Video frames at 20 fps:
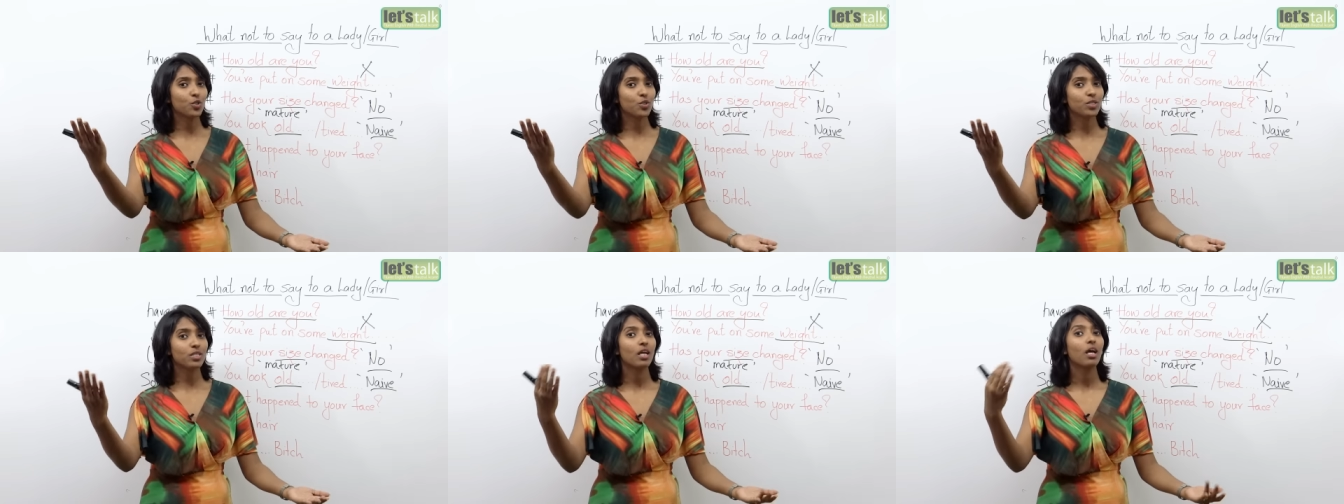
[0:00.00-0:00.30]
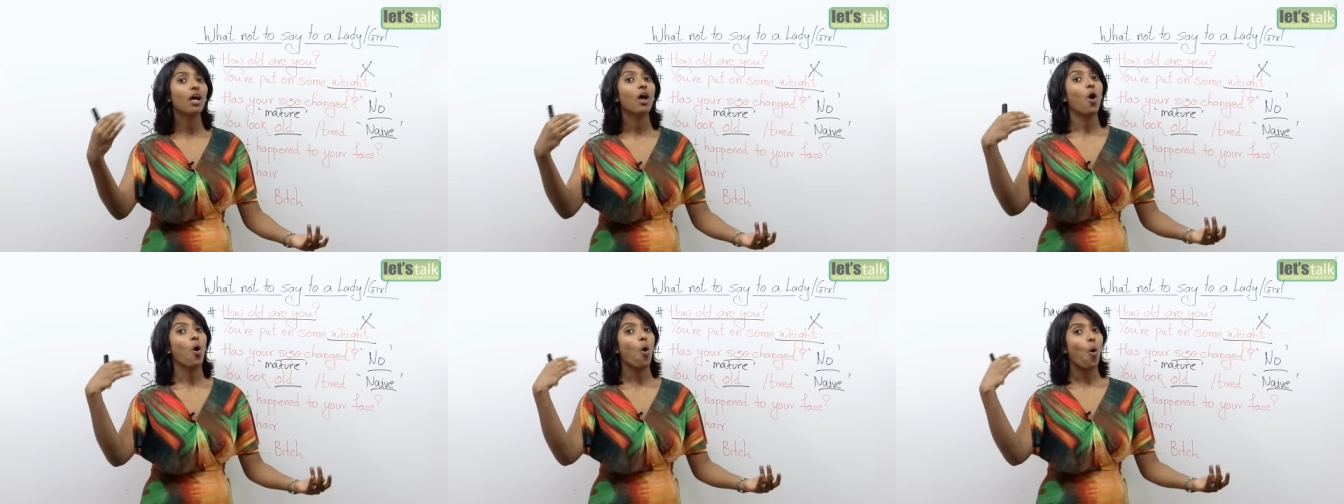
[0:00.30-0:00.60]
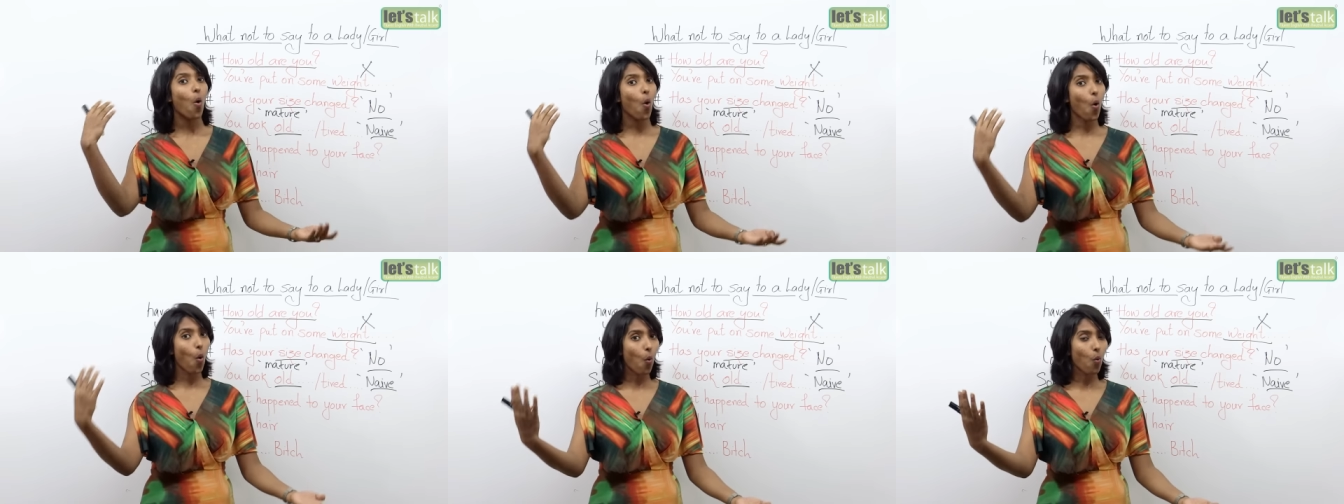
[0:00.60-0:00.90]
looks
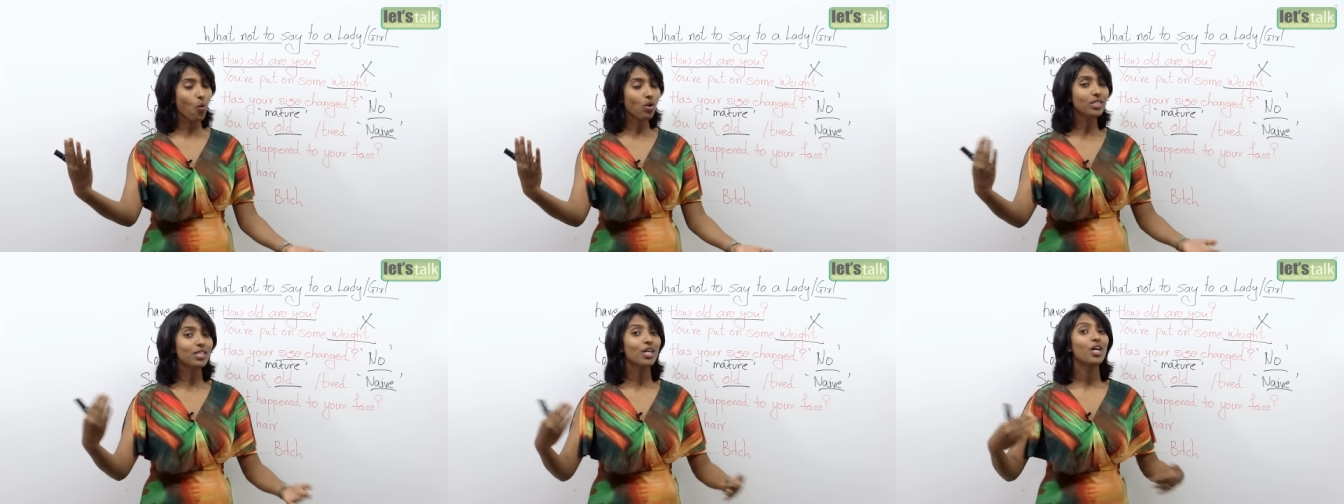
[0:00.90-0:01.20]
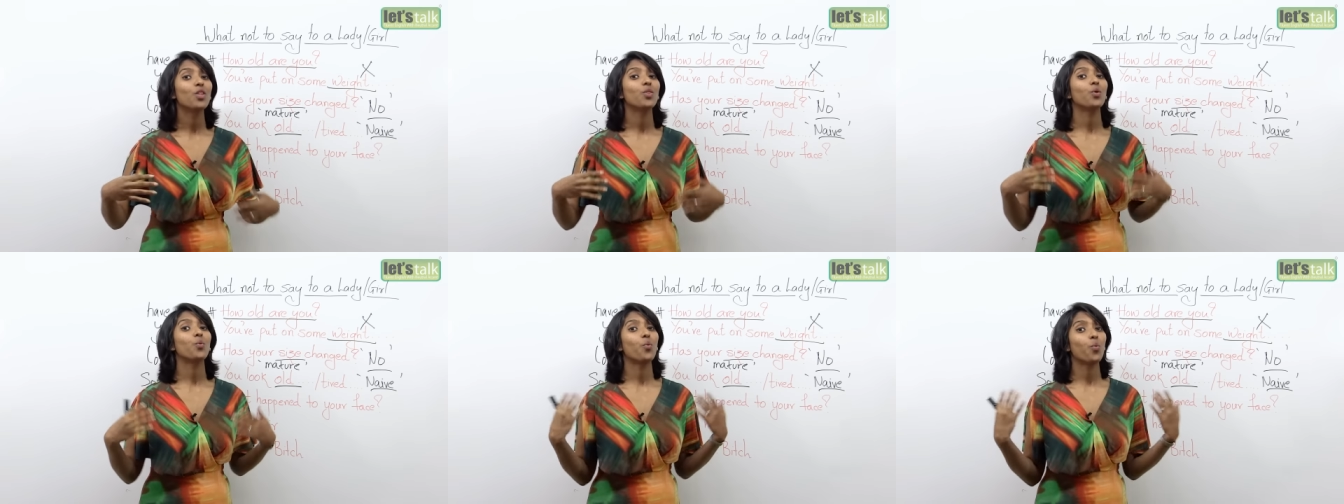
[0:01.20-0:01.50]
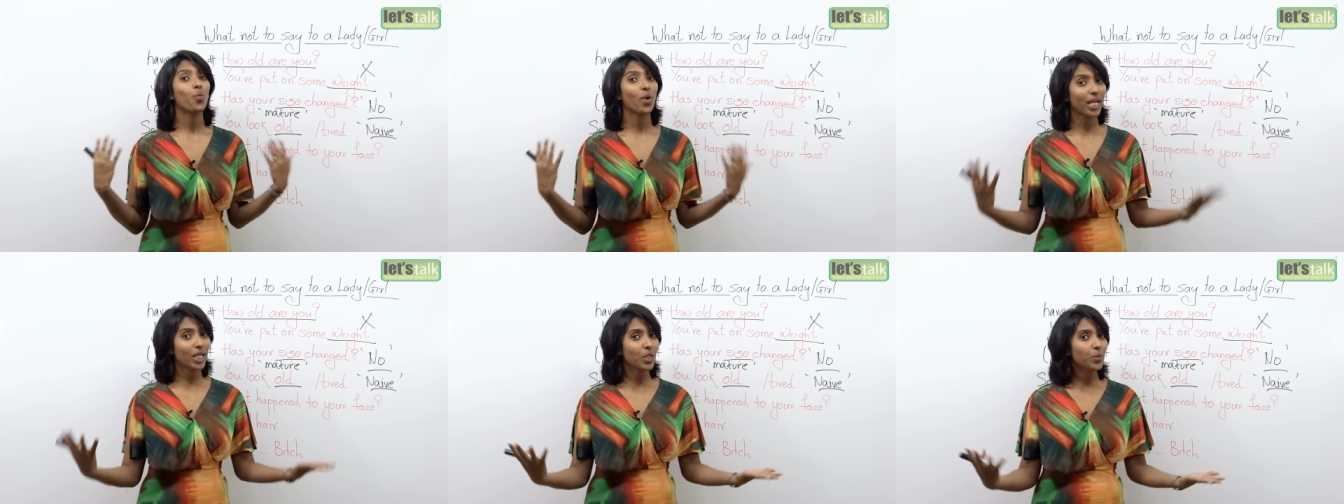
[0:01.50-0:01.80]
old, the
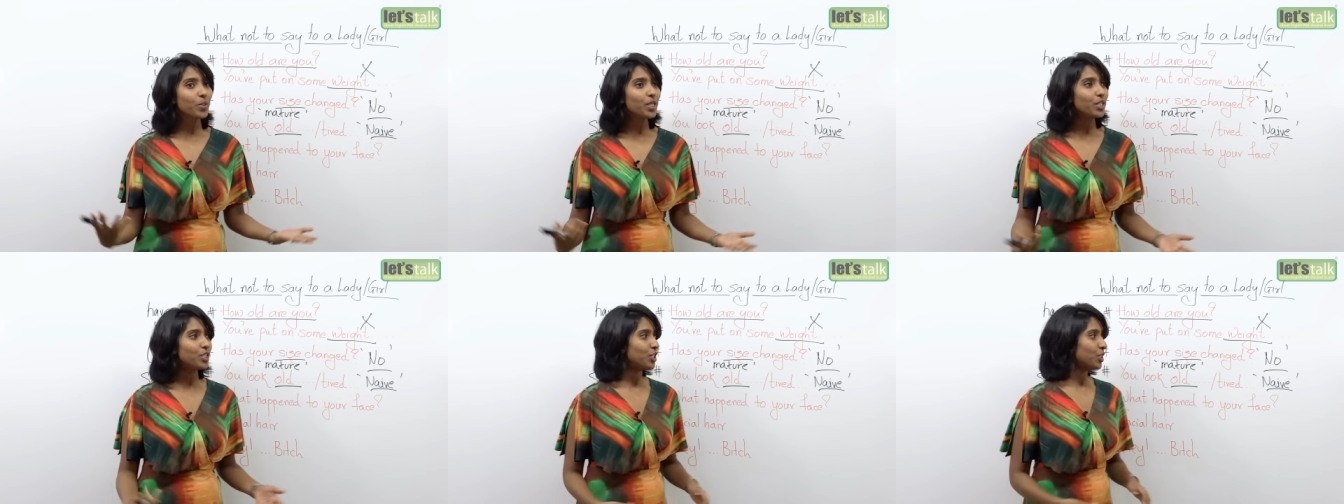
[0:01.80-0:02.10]
right word